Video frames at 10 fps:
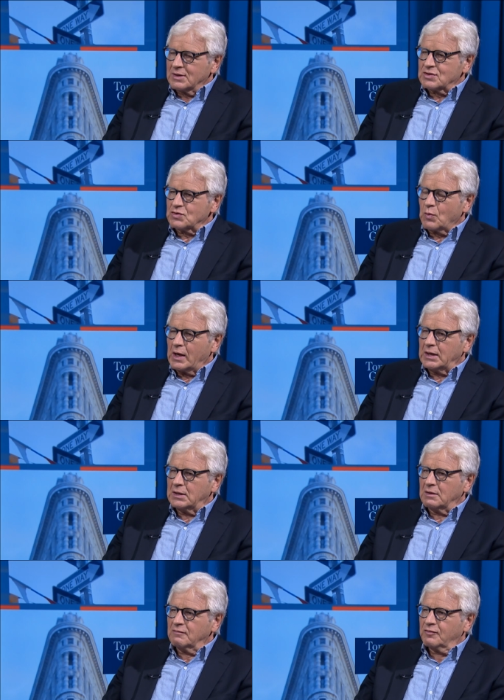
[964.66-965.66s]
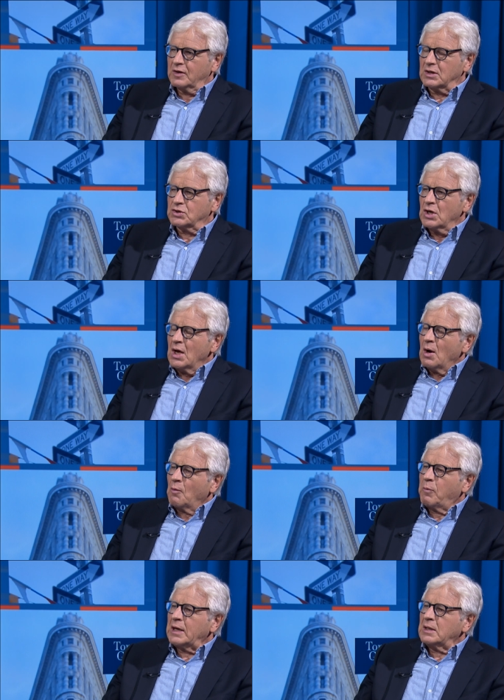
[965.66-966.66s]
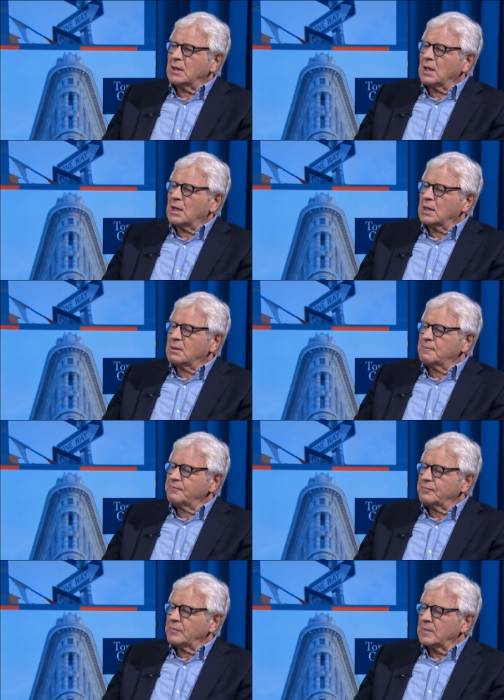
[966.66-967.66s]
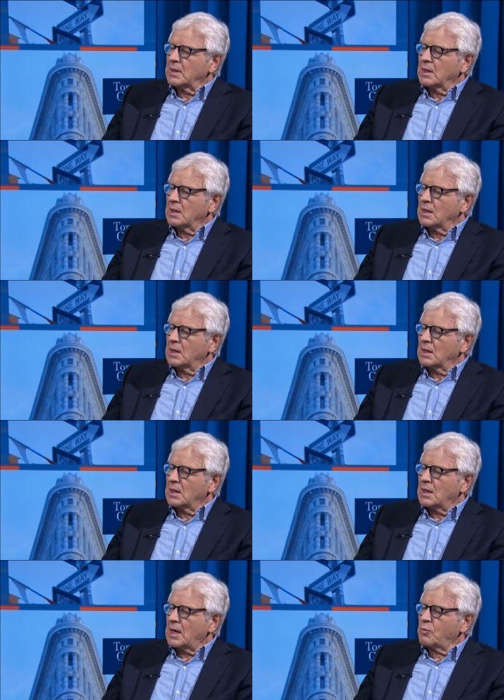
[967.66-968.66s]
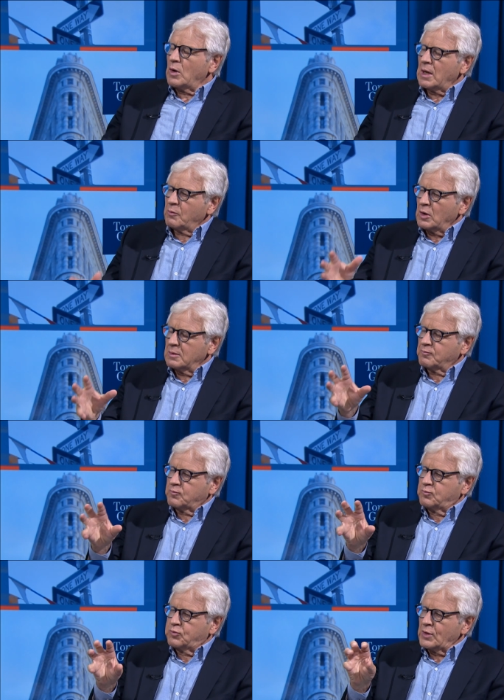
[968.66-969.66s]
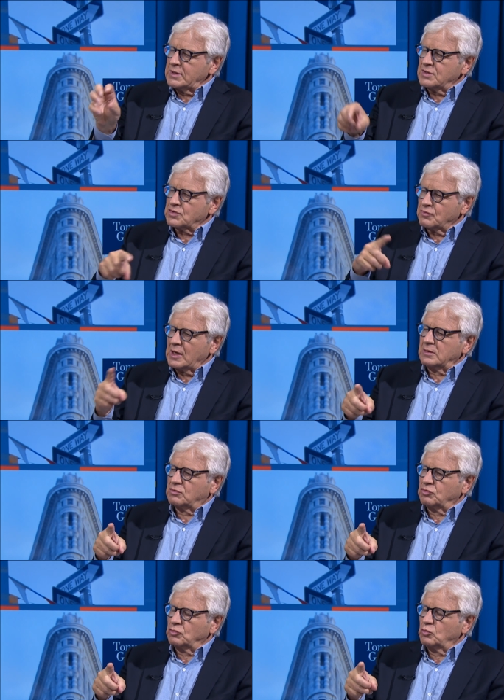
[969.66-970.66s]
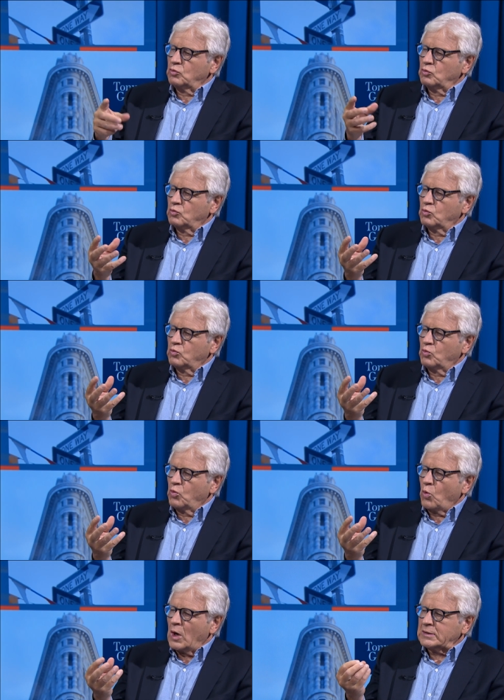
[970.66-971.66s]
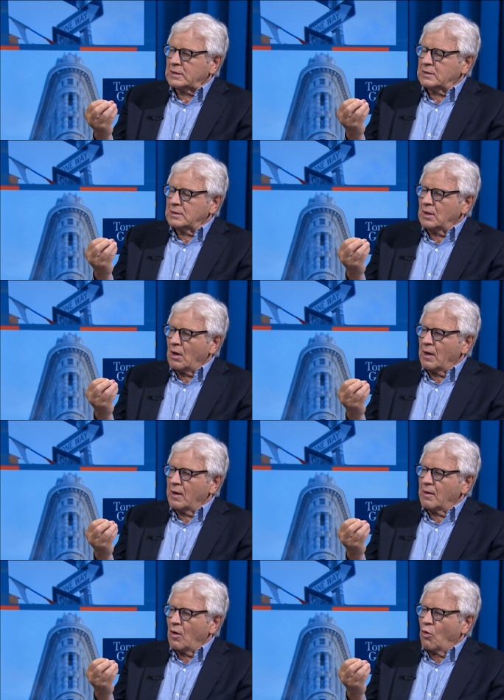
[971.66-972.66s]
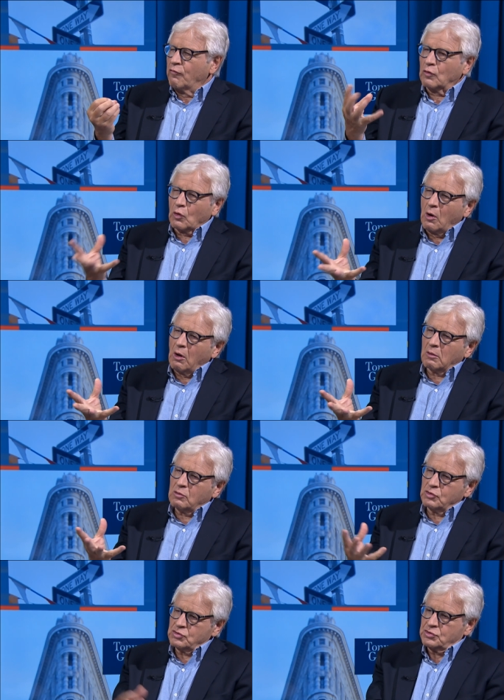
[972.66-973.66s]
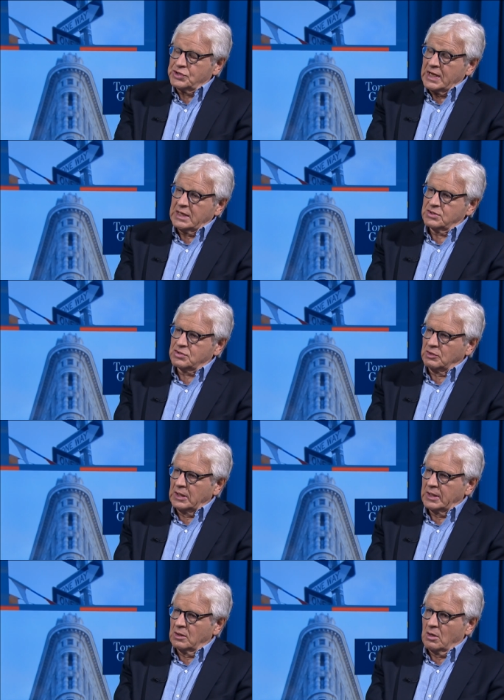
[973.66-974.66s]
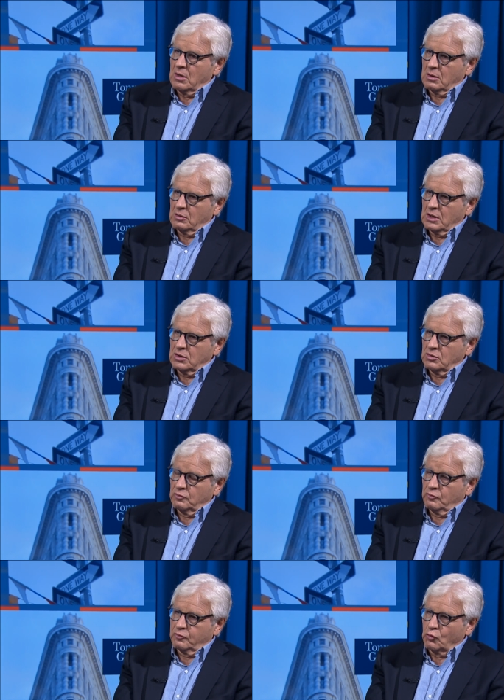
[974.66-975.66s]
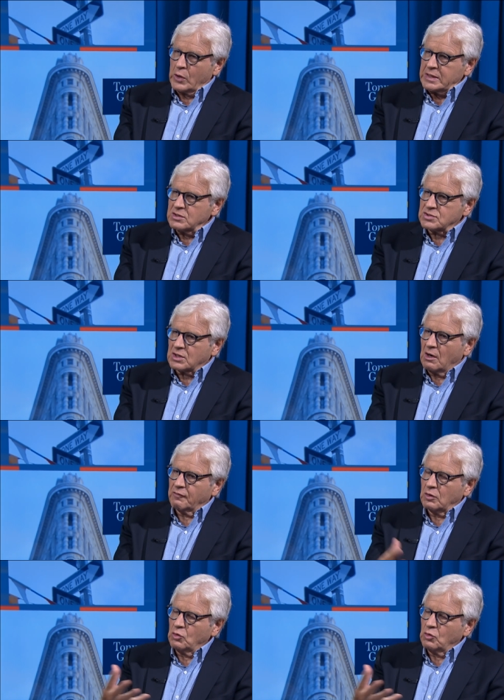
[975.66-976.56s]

This is why he didn't finish. But I want to bring this around to what overall could you say is the Leonardo that you've rediscovered?